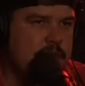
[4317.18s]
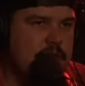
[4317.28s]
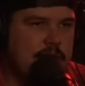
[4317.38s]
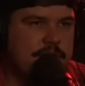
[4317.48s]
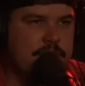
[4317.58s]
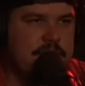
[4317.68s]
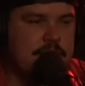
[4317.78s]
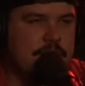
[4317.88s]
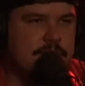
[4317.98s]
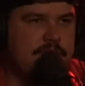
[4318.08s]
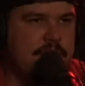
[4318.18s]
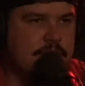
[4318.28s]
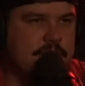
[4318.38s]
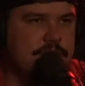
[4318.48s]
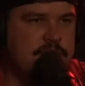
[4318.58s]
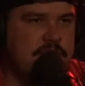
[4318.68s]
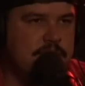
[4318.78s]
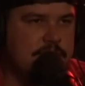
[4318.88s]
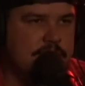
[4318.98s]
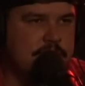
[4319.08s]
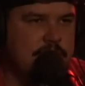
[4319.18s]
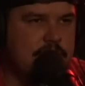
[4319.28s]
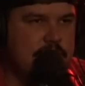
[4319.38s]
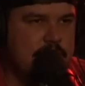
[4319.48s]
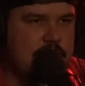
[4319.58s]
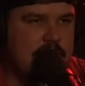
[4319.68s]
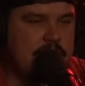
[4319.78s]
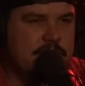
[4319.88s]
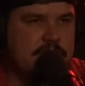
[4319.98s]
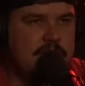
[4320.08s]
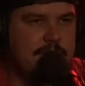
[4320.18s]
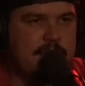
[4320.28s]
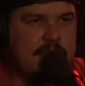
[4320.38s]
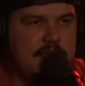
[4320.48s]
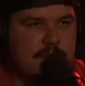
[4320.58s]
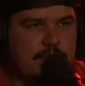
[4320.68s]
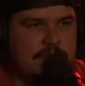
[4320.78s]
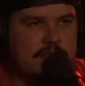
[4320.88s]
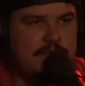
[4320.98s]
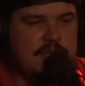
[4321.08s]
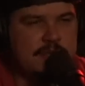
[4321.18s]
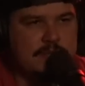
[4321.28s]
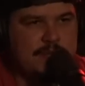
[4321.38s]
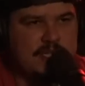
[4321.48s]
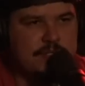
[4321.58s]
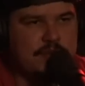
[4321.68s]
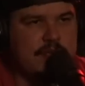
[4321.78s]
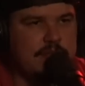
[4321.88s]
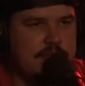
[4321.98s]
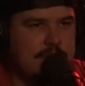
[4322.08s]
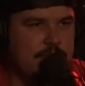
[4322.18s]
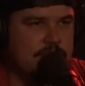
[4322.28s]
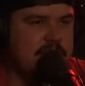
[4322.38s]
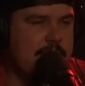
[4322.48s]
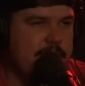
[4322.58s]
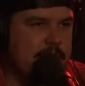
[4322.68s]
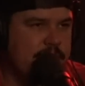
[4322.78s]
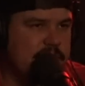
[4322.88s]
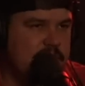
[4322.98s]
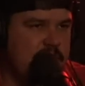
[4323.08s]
cut off their ears, fingers, and genitals. He also ended up killing most of the victims by strangling them or stabbing them with a